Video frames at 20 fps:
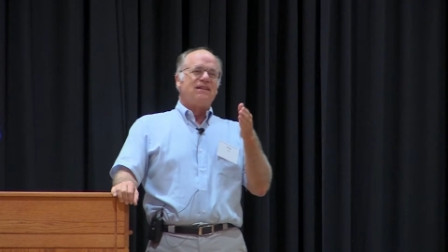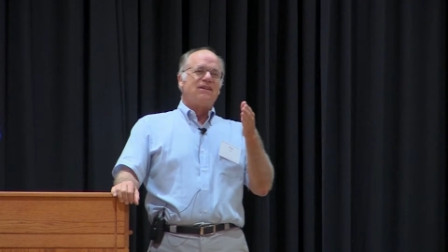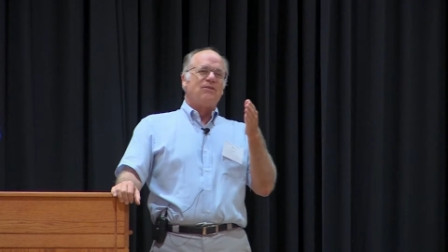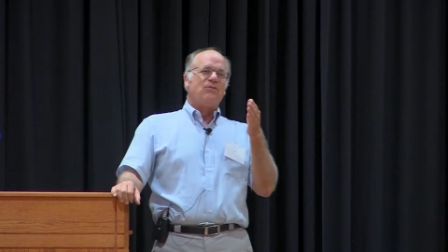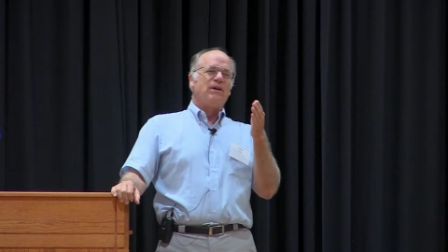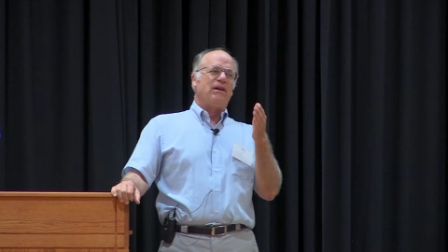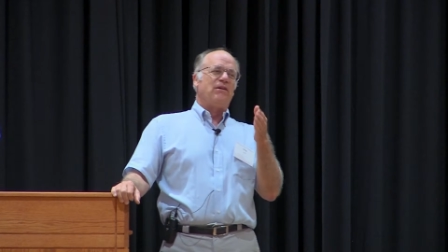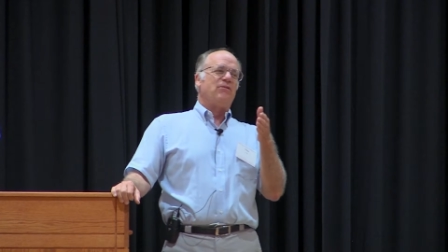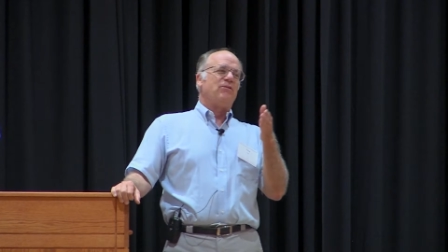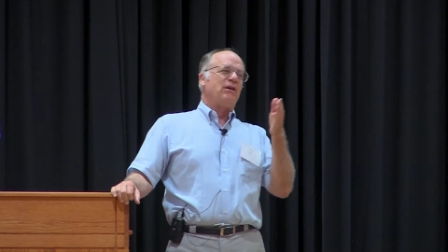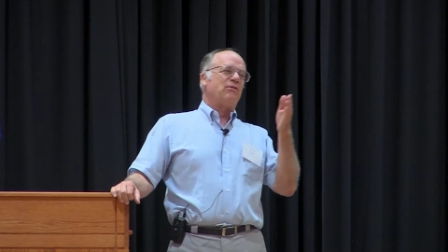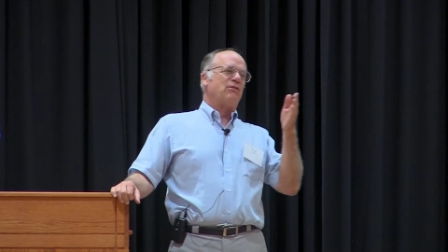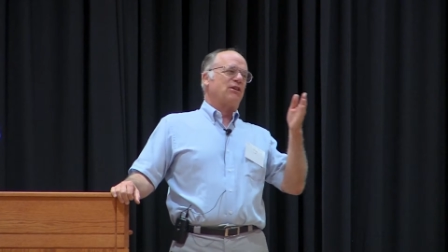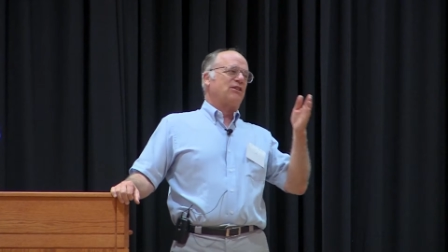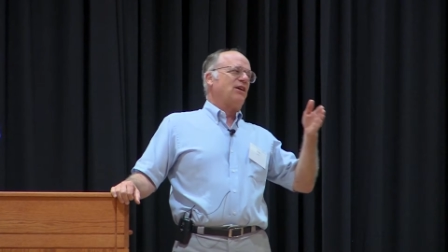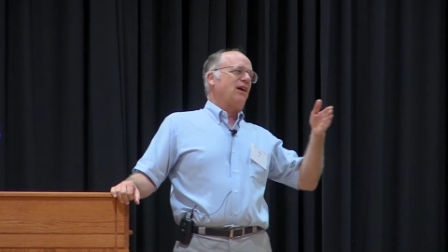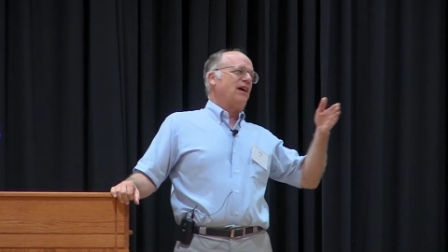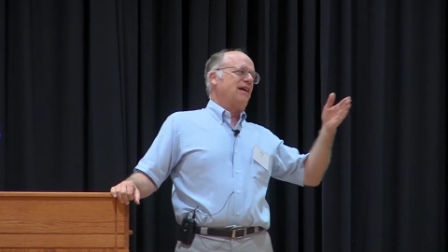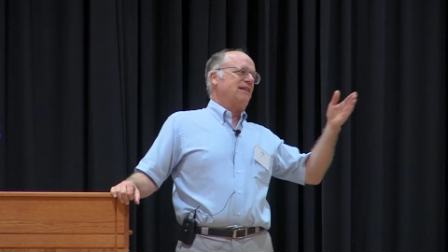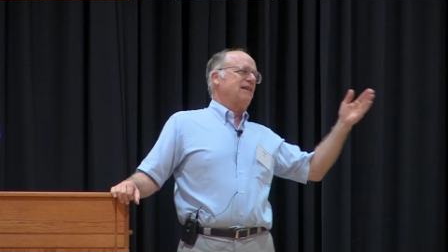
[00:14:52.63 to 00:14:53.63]
we were
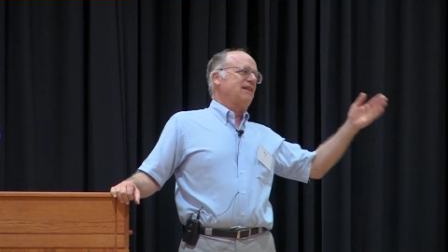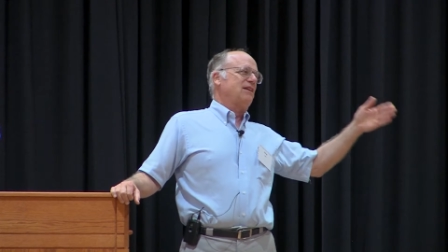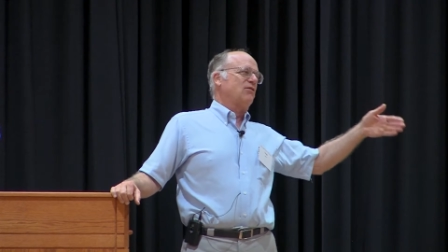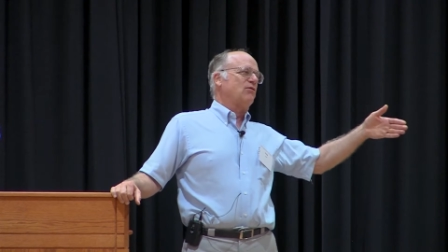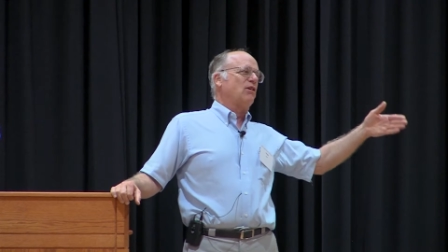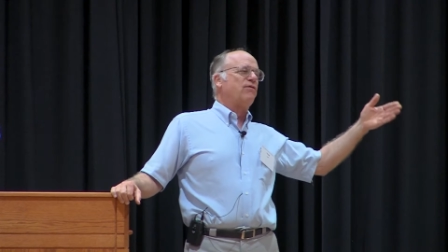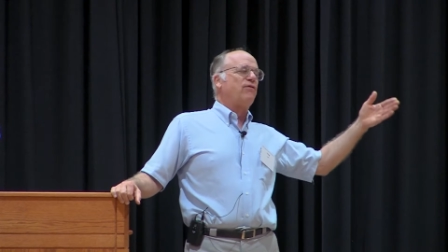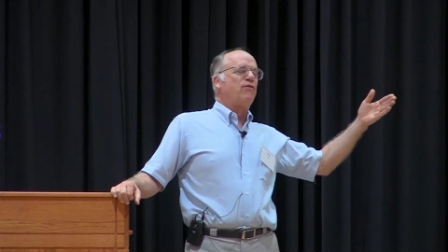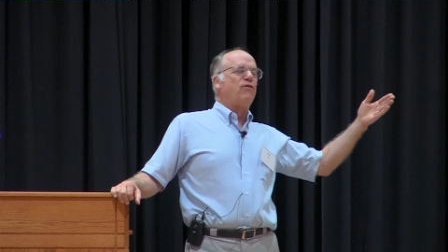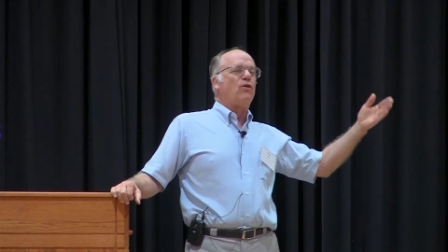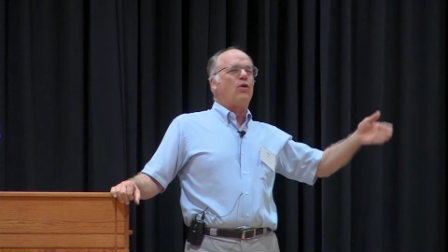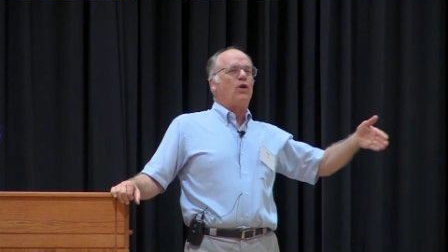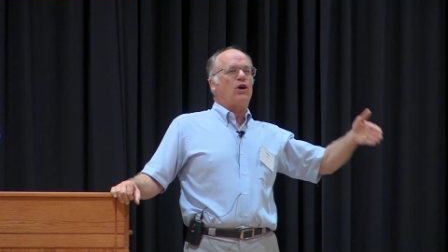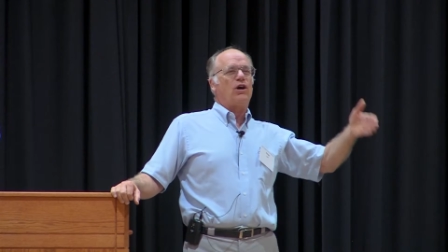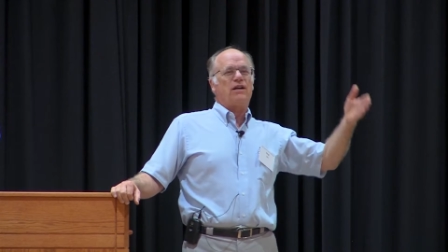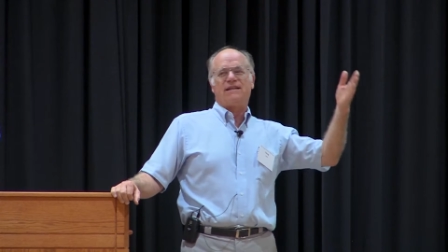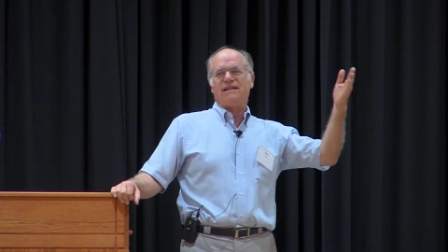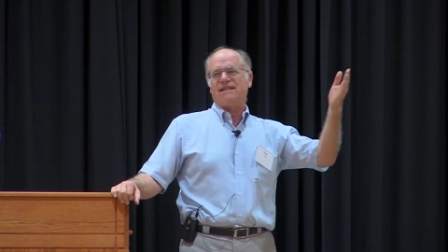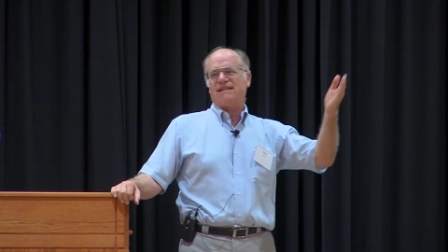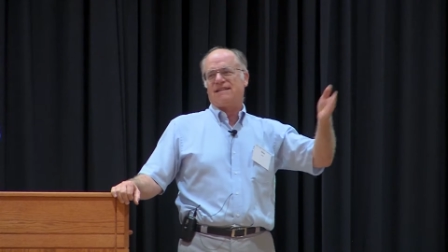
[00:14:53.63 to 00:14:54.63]
taught that there were
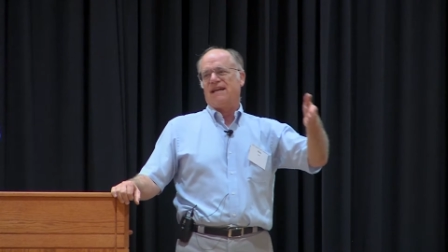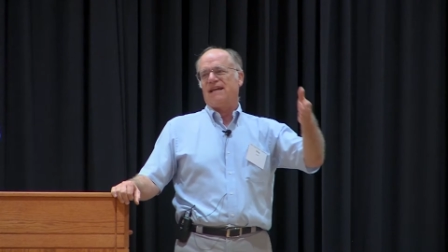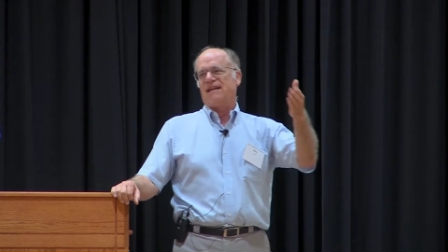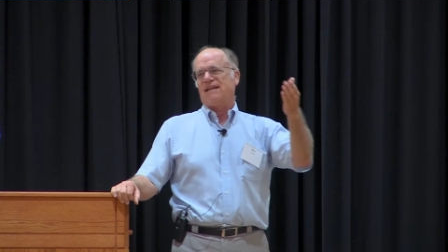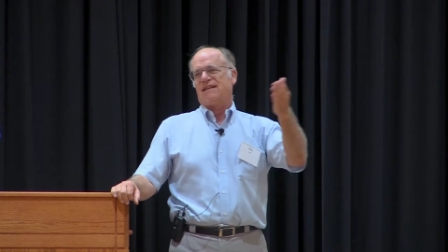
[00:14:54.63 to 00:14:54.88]
4 distinct